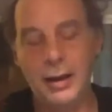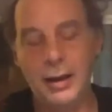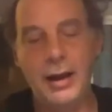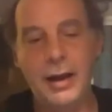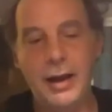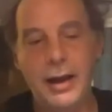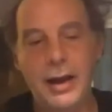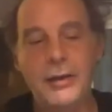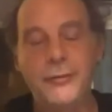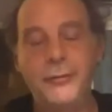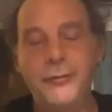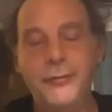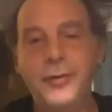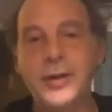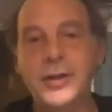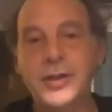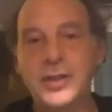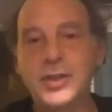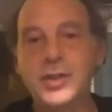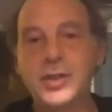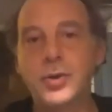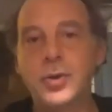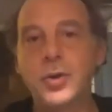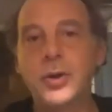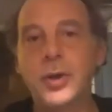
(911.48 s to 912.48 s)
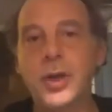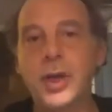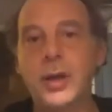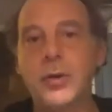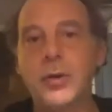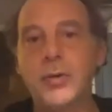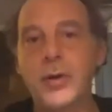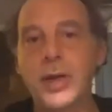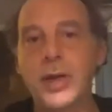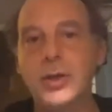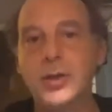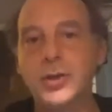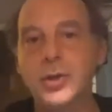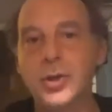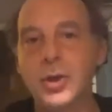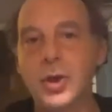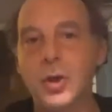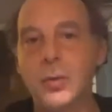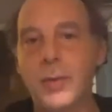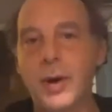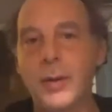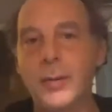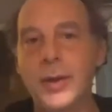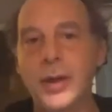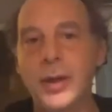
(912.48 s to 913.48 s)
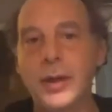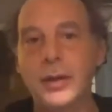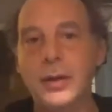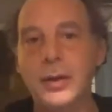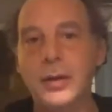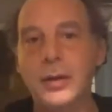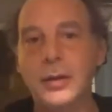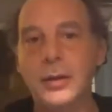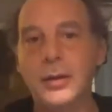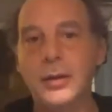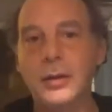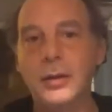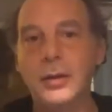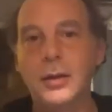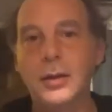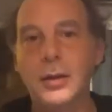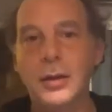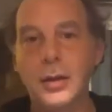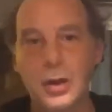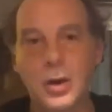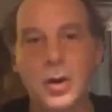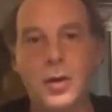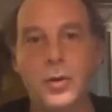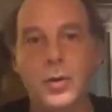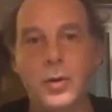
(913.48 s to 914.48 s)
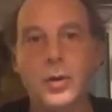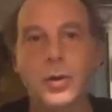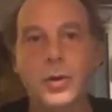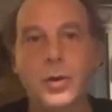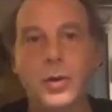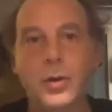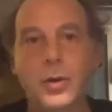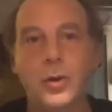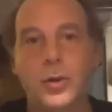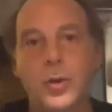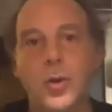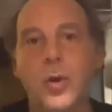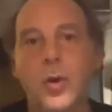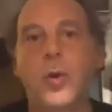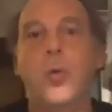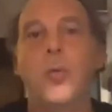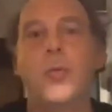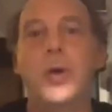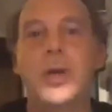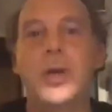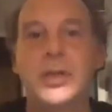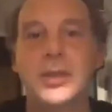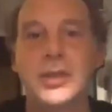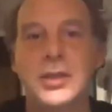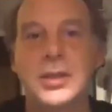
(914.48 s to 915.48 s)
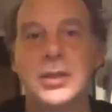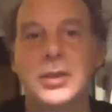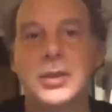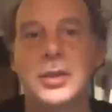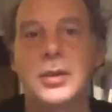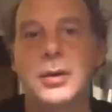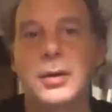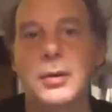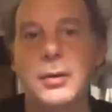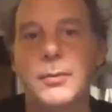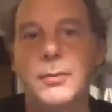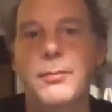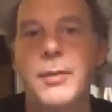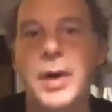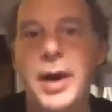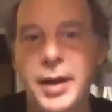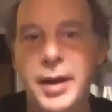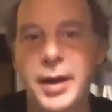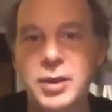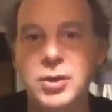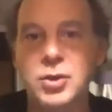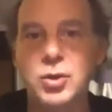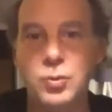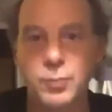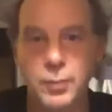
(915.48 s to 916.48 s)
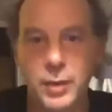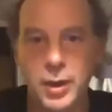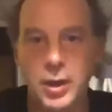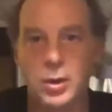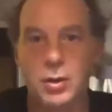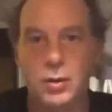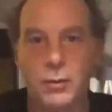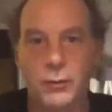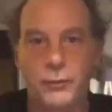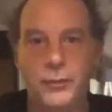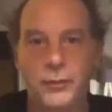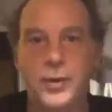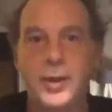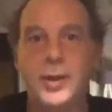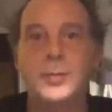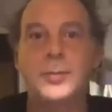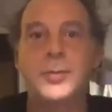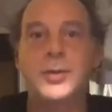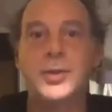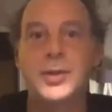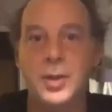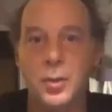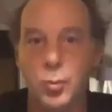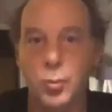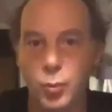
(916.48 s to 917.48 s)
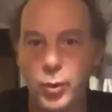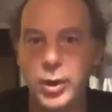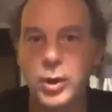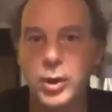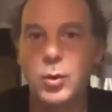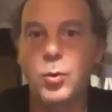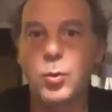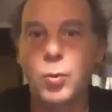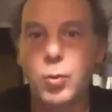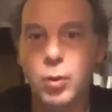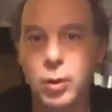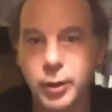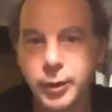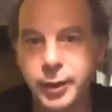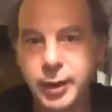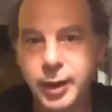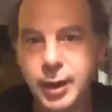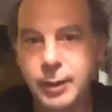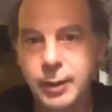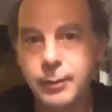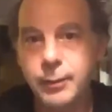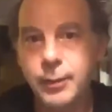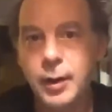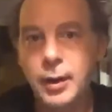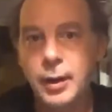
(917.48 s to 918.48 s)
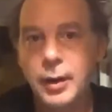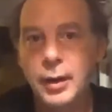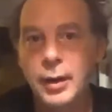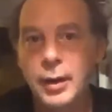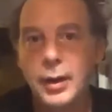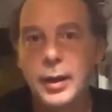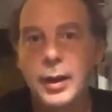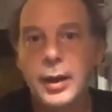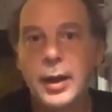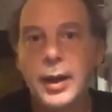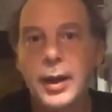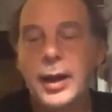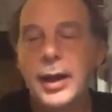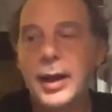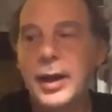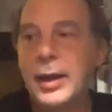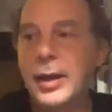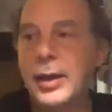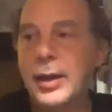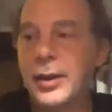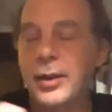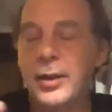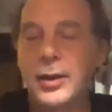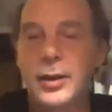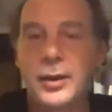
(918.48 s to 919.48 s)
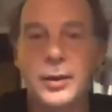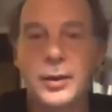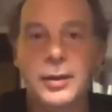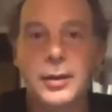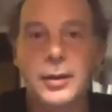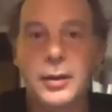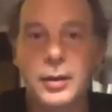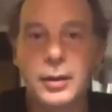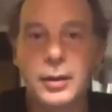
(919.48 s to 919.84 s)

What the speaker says: I feel she's doing a great job. I mean, you always manage to make your films the way you want them, and